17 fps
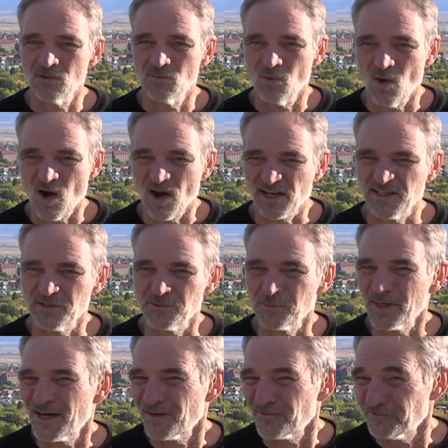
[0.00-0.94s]
walking
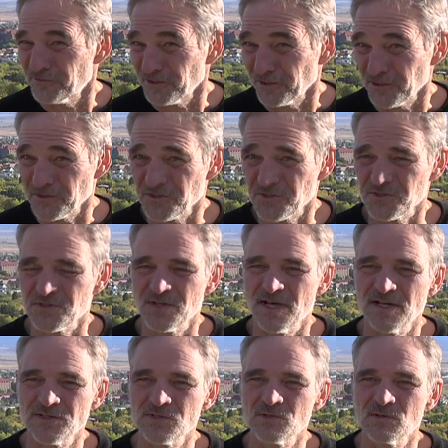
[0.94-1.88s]
around villages,
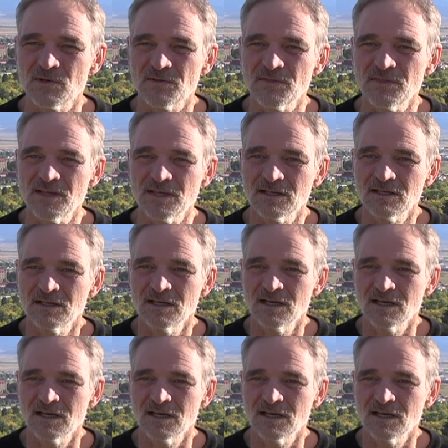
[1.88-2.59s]
that sort of thing.